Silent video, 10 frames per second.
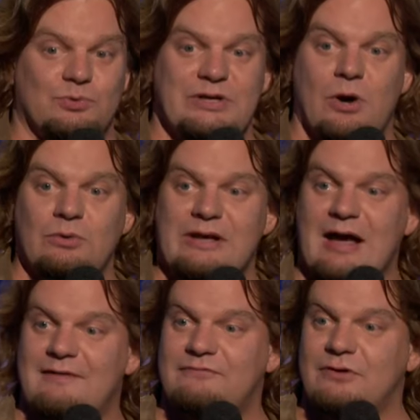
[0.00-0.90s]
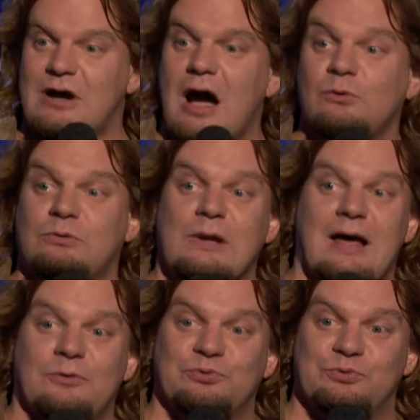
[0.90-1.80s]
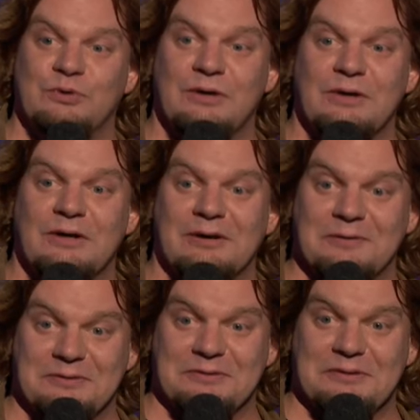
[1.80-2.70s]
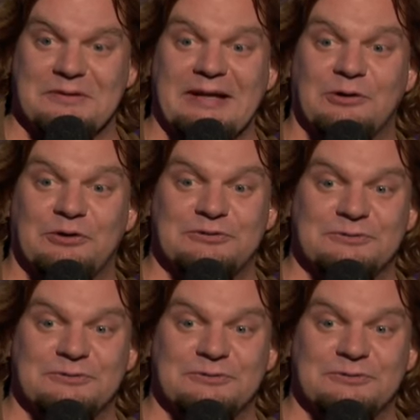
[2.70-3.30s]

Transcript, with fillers: We only have out loud uh, letters.